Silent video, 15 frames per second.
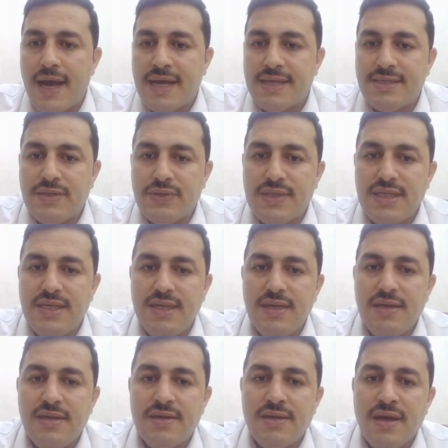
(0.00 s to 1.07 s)
as you see
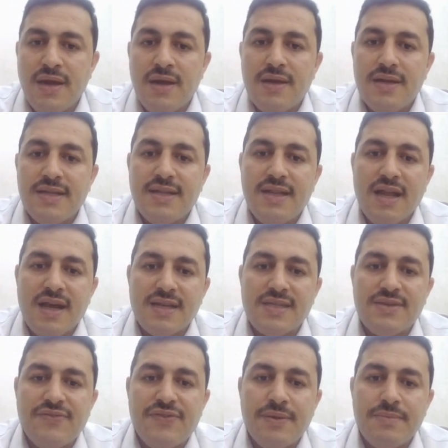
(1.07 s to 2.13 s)
here, it
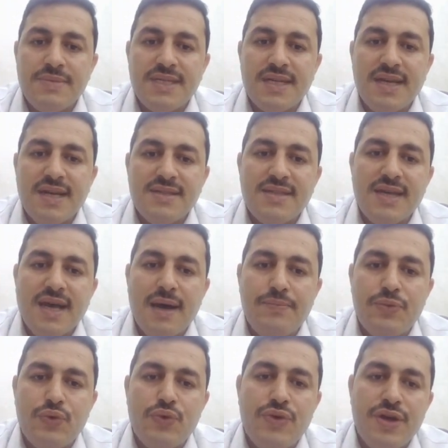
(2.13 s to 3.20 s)
lasts from seconds
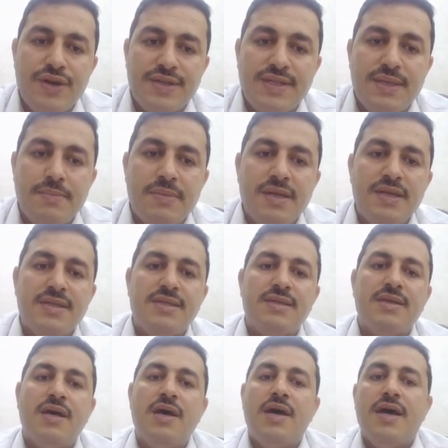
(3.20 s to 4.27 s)
up to 30
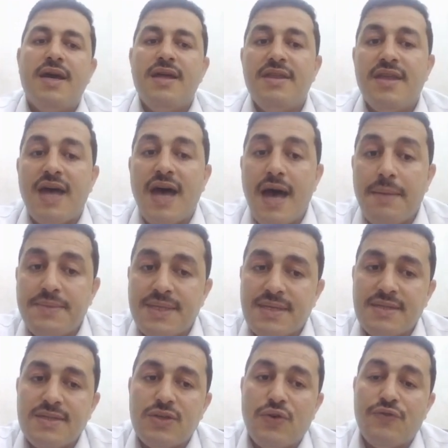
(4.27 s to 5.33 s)
minutes in the
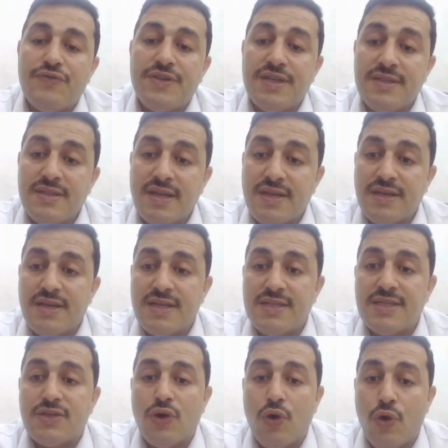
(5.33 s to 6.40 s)
absence of
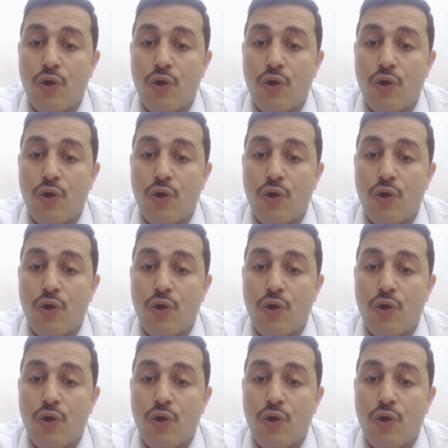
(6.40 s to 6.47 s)
tenderness